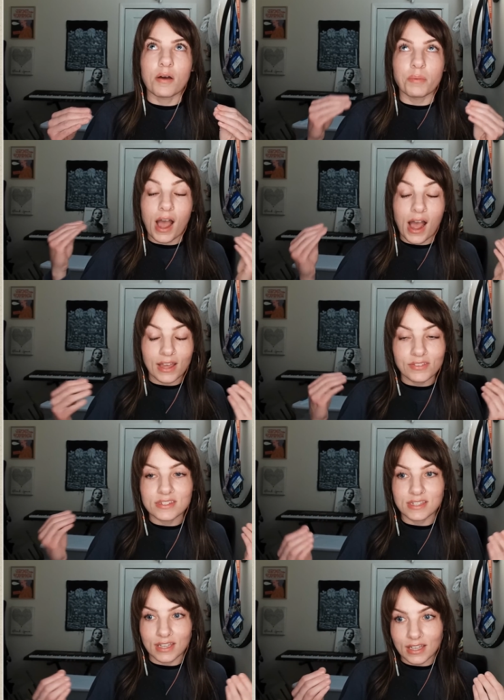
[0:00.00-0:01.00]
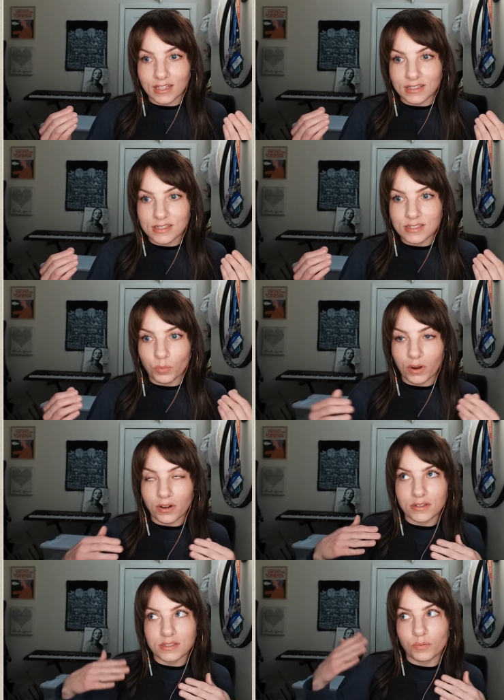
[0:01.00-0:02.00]
behind the scenes,
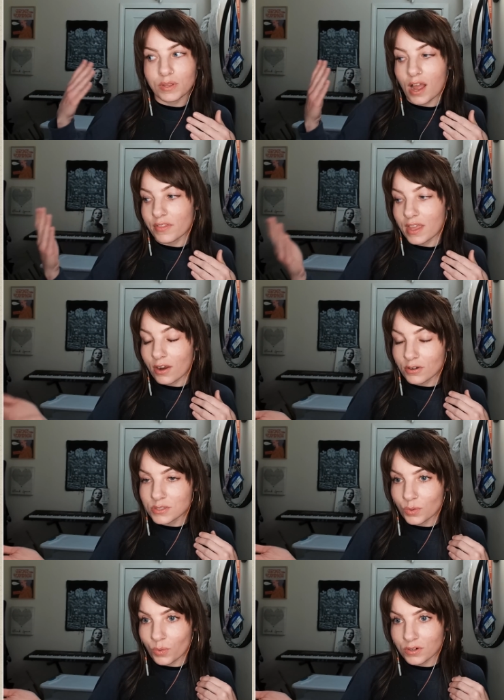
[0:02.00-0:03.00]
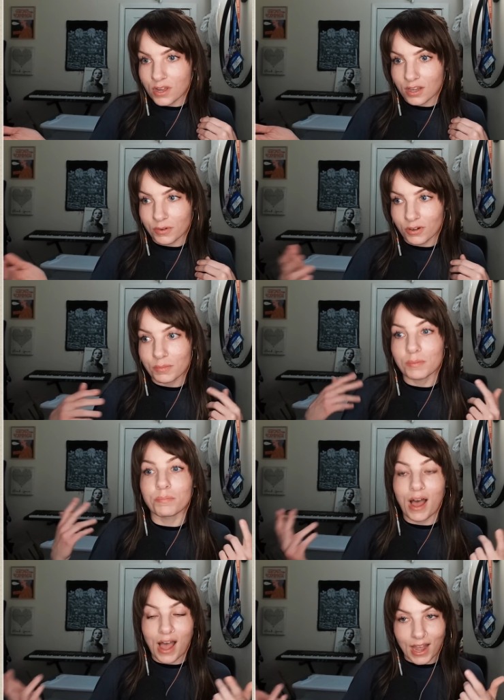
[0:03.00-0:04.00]
whereas if we got the Eras Tour documentary, it'd be
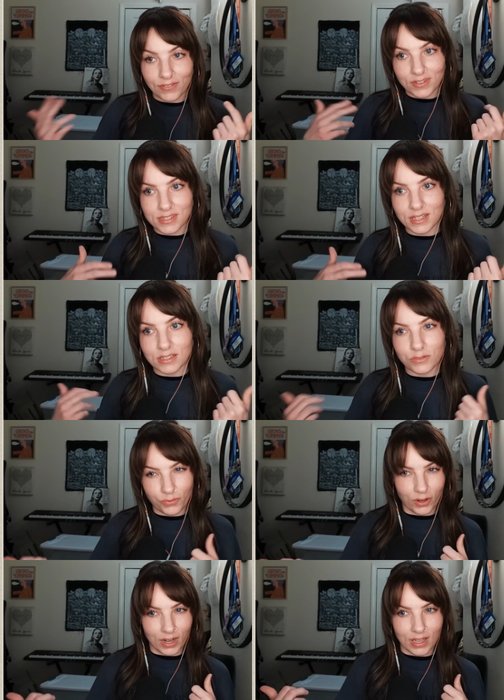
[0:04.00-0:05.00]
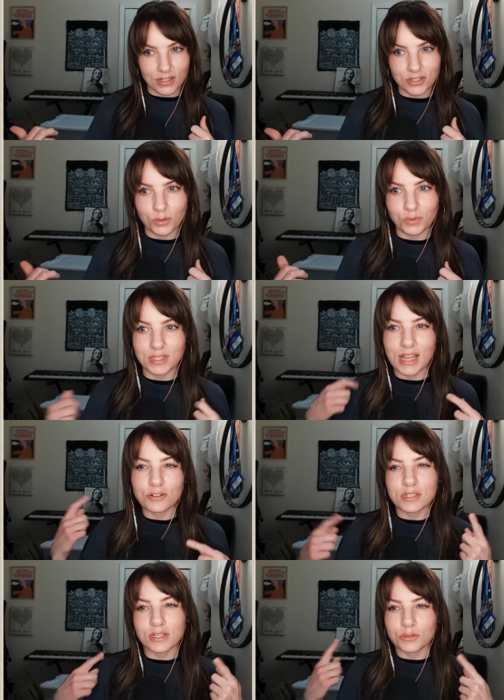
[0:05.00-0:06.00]
behind the scenes footage. So it was an
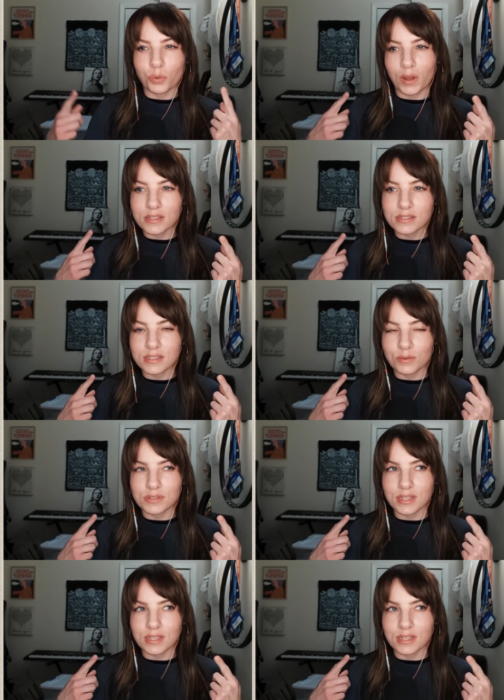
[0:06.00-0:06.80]
interesting twist. It was like